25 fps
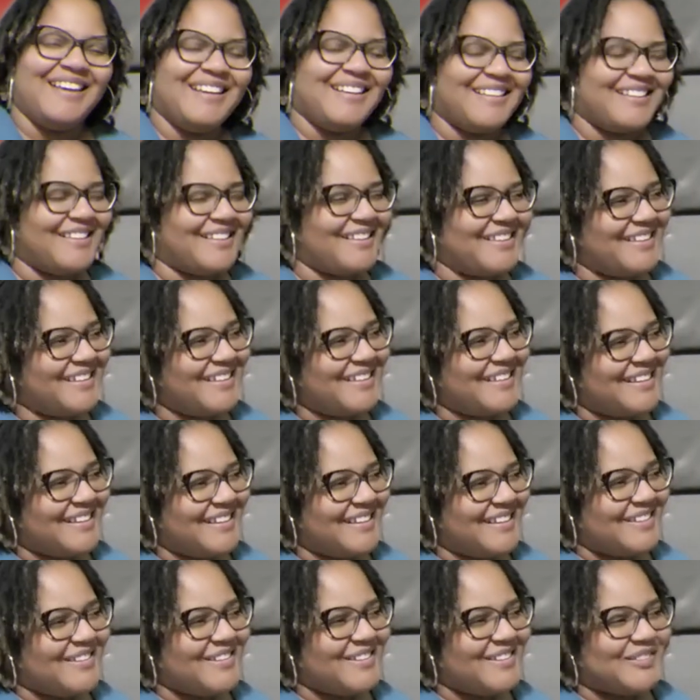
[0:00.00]

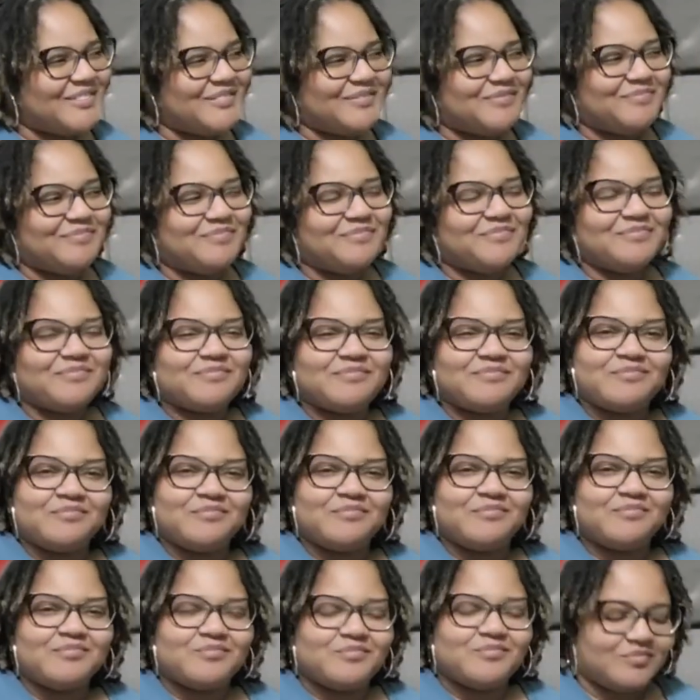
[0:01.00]

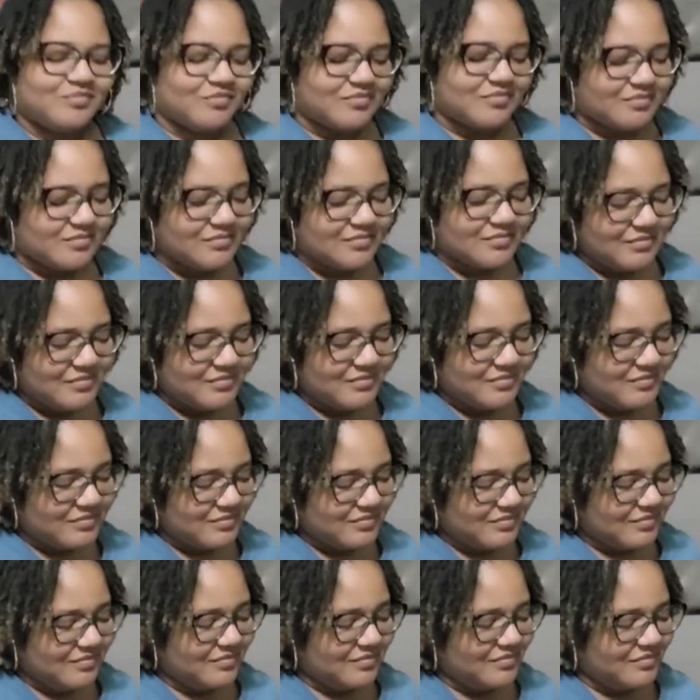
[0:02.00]

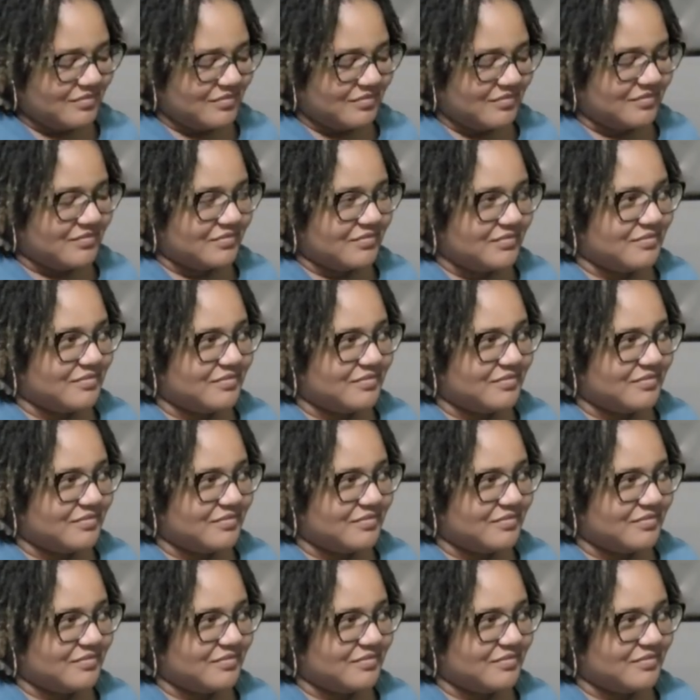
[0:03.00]
[no speech]